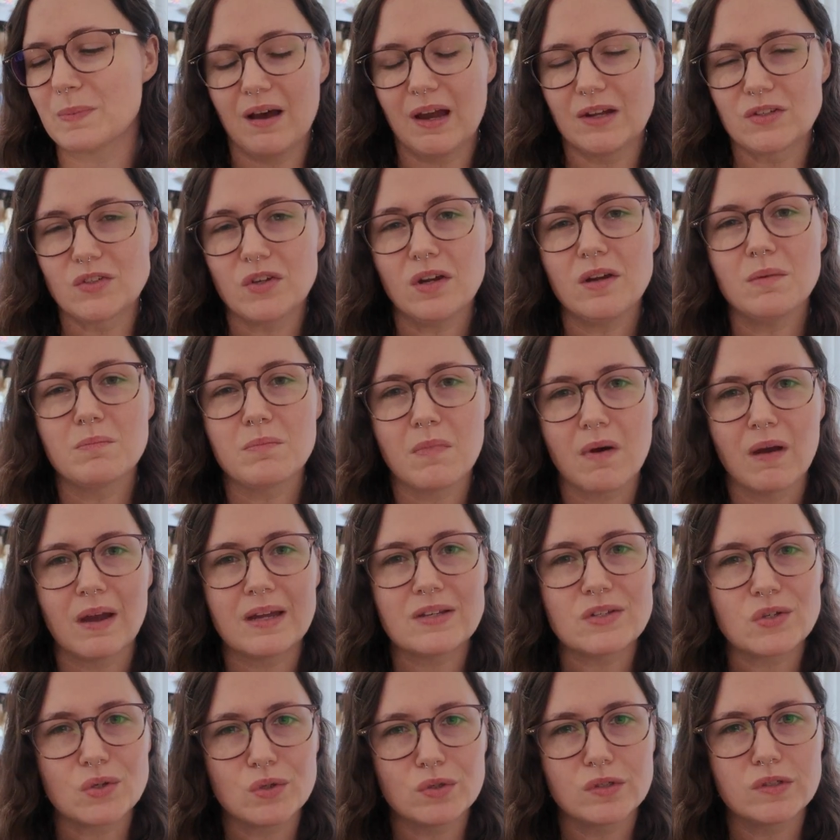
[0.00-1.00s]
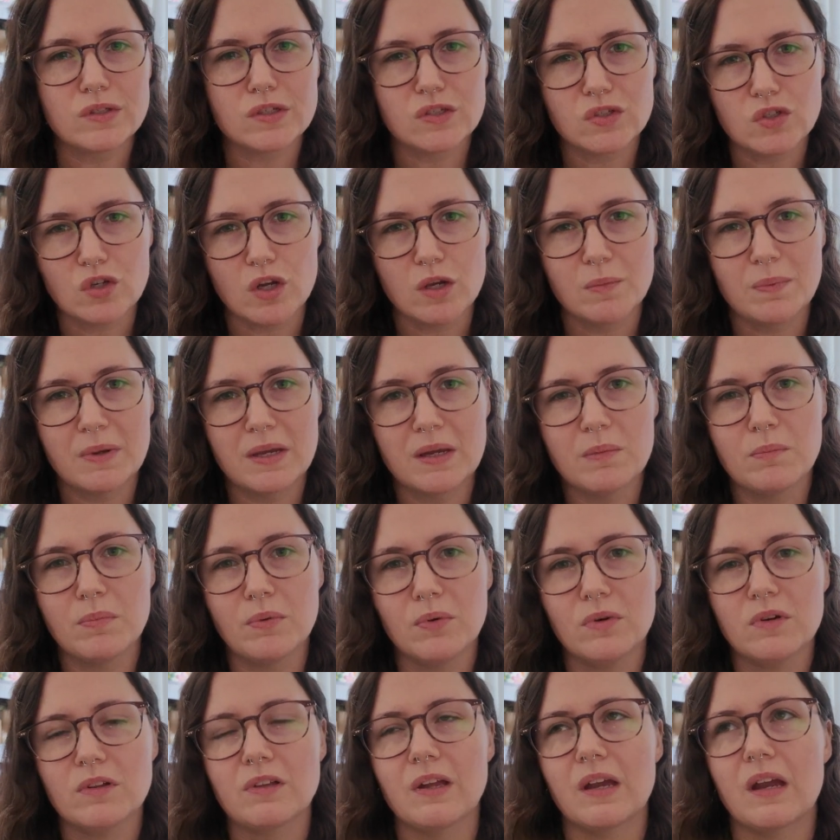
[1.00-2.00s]
I don't mind a good dystopian
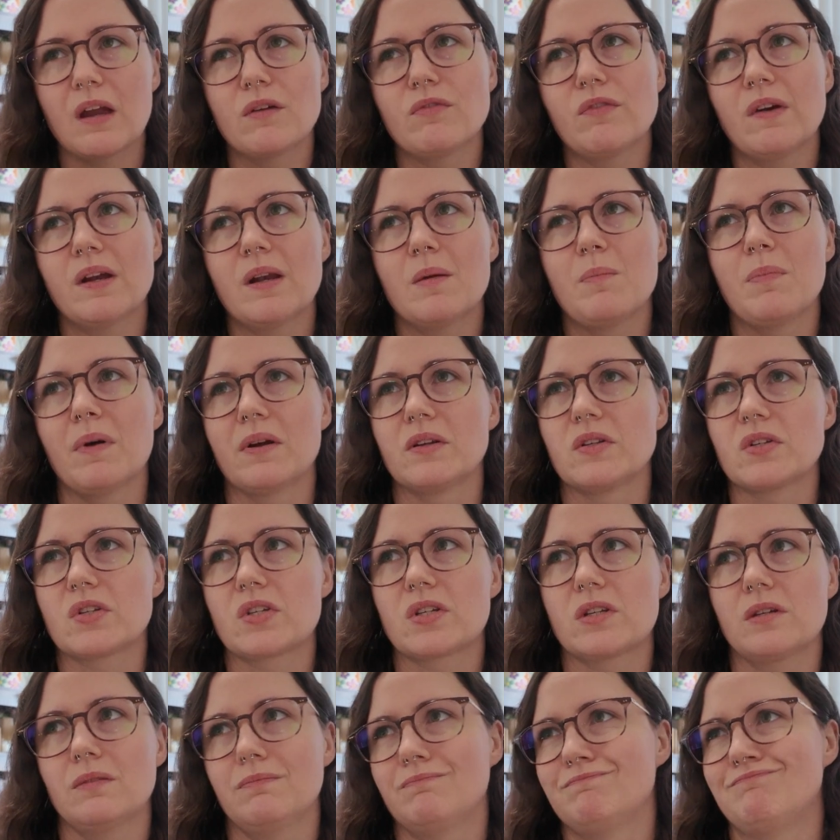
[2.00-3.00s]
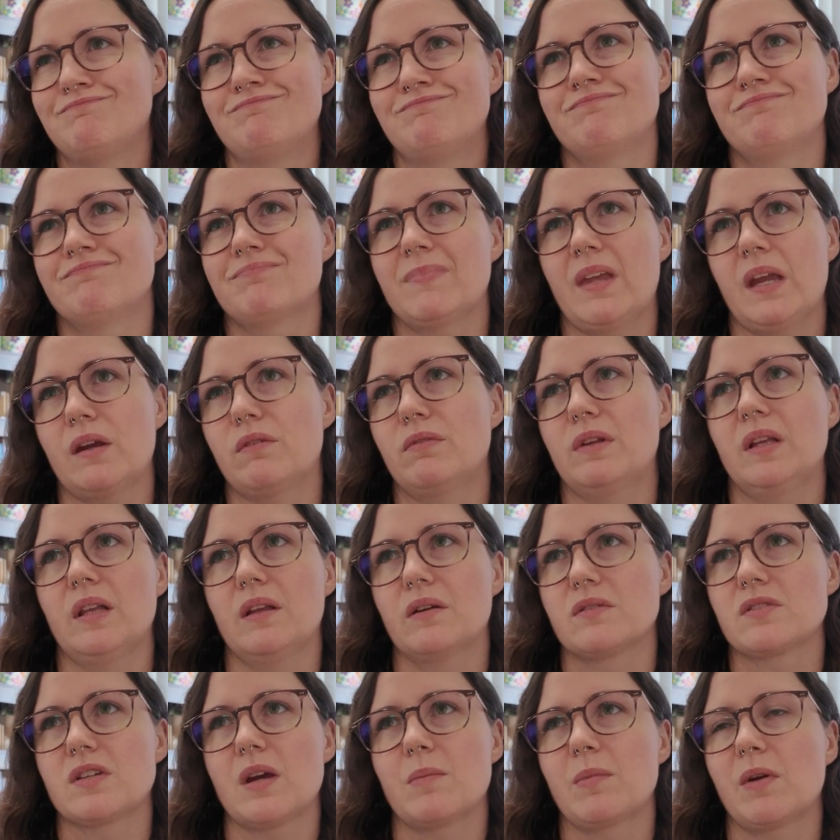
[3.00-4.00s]
book. Like I've read a bunch like a really
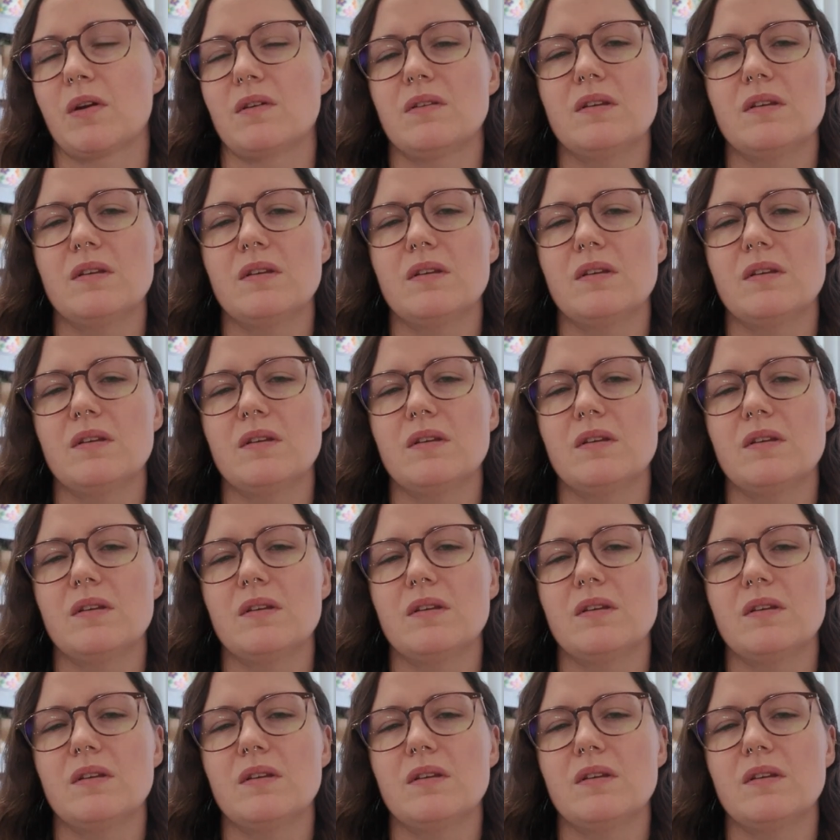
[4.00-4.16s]
long time ago.